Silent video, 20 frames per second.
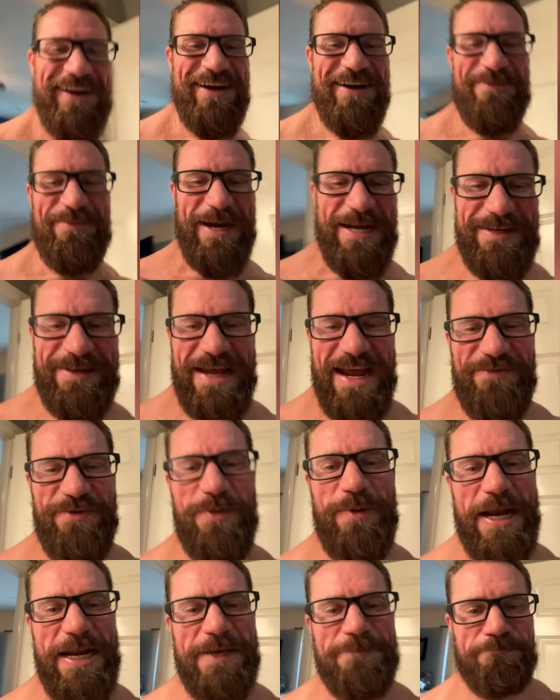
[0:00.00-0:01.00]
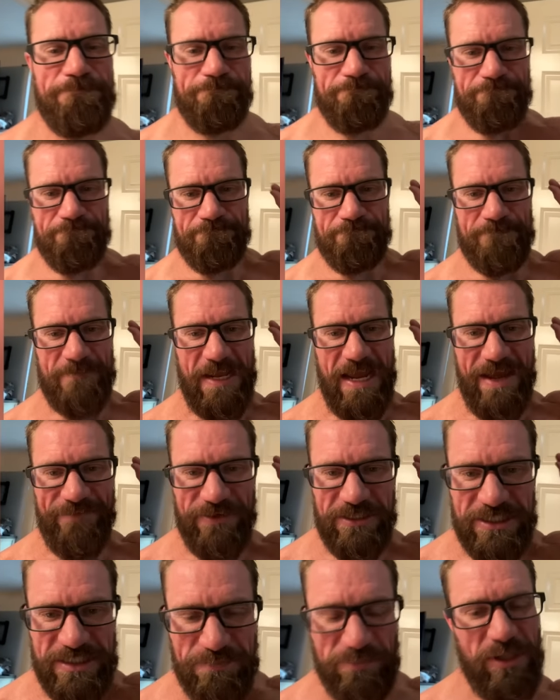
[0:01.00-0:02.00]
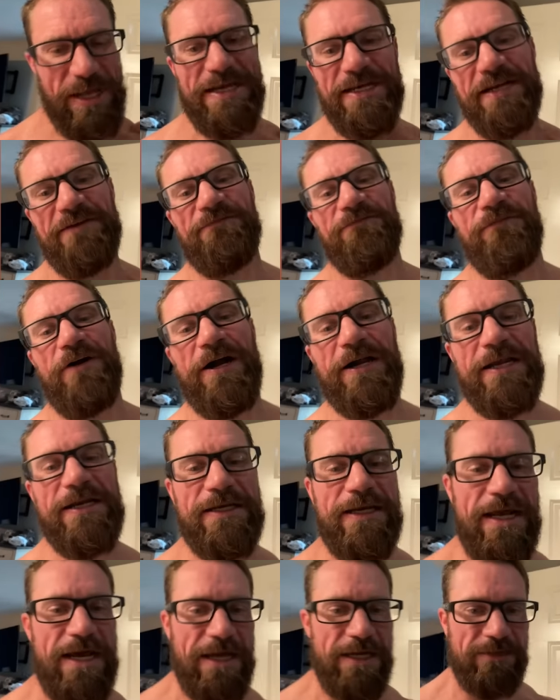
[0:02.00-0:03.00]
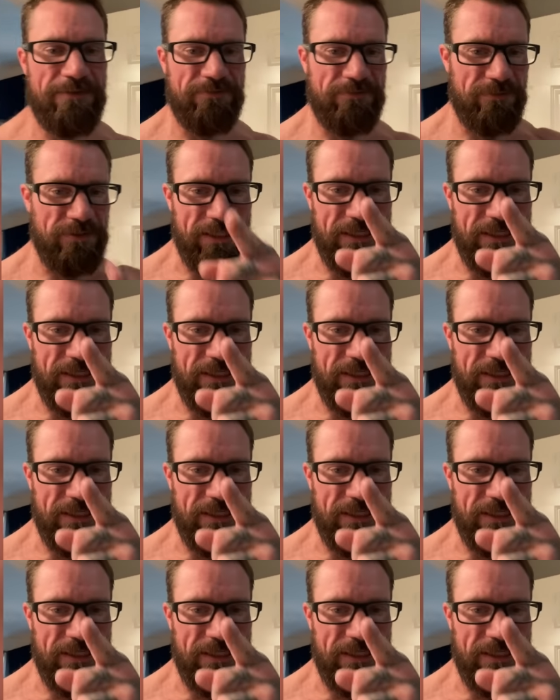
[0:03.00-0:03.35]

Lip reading: But everybody, have a splendid fucking day.